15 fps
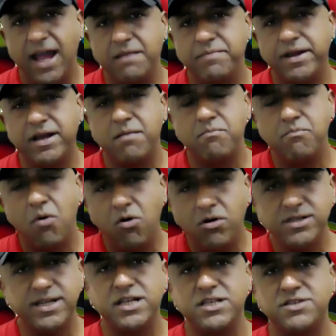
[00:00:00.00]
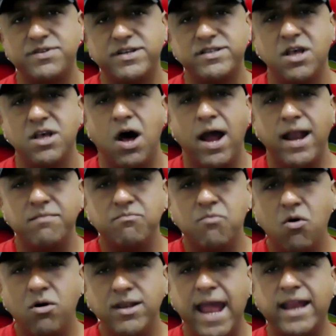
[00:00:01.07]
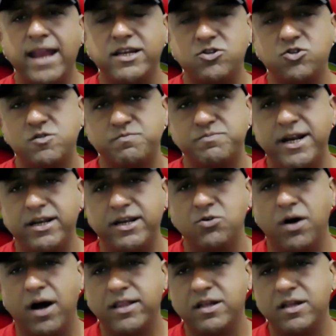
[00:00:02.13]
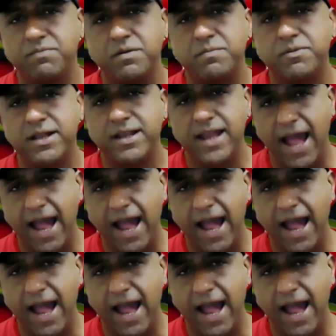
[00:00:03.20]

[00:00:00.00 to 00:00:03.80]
and become more dangerous and more likely to spread to other people and